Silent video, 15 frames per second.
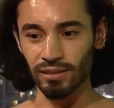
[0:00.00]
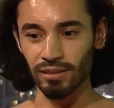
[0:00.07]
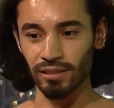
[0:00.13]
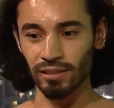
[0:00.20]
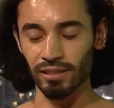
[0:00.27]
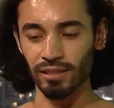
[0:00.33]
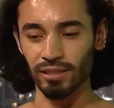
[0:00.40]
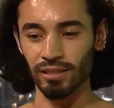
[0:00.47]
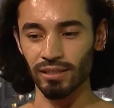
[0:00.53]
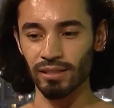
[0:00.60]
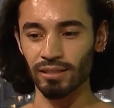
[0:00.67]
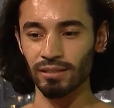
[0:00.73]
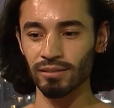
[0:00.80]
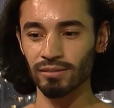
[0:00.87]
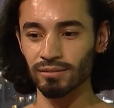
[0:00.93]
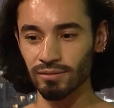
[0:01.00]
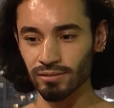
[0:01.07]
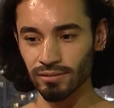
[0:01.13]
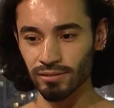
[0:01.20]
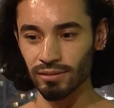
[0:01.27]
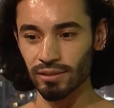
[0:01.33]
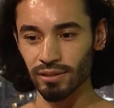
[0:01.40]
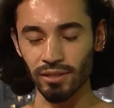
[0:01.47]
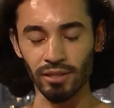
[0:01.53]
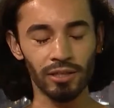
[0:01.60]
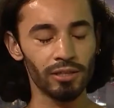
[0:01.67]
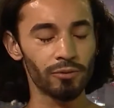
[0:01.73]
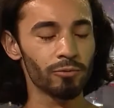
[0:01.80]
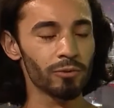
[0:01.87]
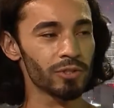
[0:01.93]
the
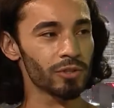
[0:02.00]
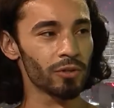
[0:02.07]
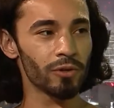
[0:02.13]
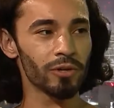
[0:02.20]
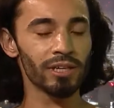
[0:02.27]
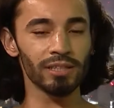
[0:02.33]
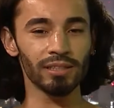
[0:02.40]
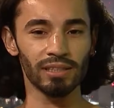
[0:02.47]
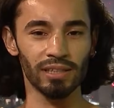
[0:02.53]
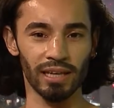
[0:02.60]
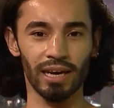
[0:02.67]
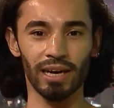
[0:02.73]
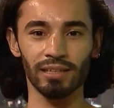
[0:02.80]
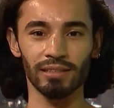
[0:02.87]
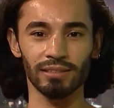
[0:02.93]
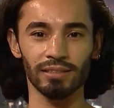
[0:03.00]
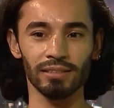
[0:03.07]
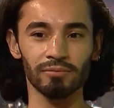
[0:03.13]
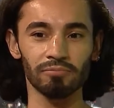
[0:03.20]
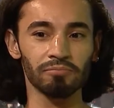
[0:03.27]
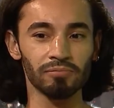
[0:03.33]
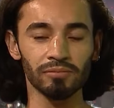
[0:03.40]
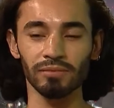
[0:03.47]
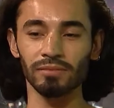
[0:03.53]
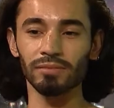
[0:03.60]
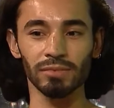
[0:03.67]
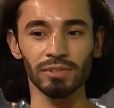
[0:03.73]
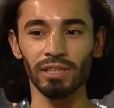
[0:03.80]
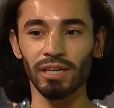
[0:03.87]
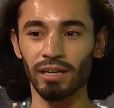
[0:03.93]
resort that
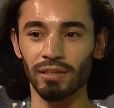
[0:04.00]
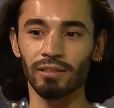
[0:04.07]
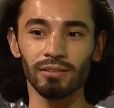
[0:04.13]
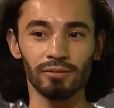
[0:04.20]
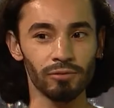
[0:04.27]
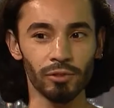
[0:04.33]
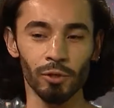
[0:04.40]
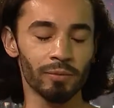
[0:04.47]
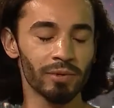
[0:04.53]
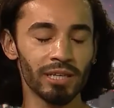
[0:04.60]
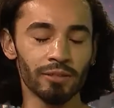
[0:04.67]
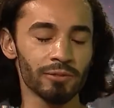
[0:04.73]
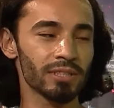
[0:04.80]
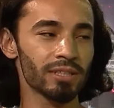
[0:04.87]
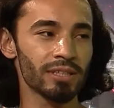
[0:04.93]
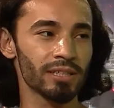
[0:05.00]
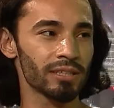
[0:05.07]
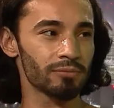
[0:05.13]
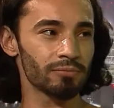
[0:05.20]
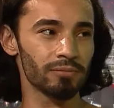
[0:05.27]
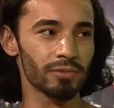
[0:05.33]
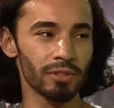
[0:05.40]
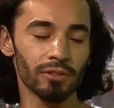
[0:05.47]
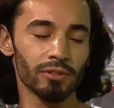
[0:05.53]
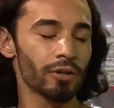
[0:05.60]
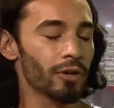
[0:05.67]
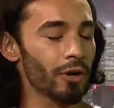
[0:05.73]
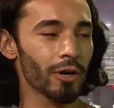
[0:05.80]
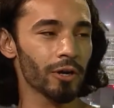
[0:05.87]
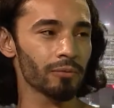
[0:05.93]
nobody was going to
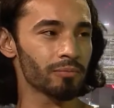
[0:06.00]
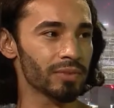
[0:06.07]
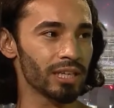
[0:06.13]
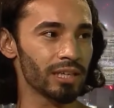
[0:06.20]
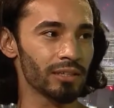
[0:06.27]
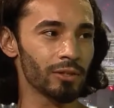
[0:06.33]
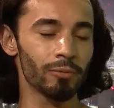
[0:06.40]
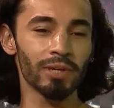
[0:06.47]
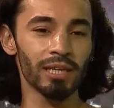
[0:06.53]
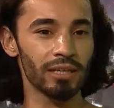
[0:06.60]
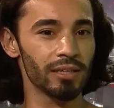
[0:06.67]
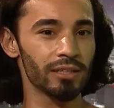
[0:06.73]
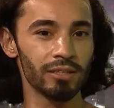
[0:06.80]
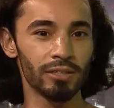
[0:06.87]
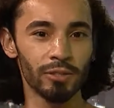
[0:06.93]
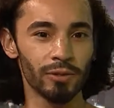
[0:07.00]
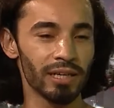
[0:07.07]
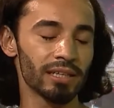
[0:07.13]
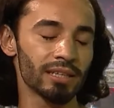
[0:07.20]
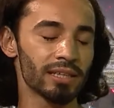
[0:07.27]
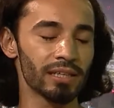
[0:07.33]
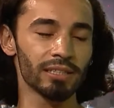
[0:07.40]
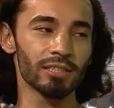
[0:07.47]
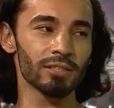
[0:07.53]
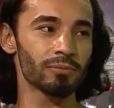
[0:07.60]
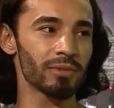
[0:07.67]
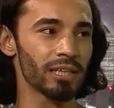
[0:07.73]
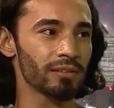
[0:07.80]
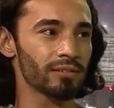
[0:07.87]
hurt me. Nobody could do anything to me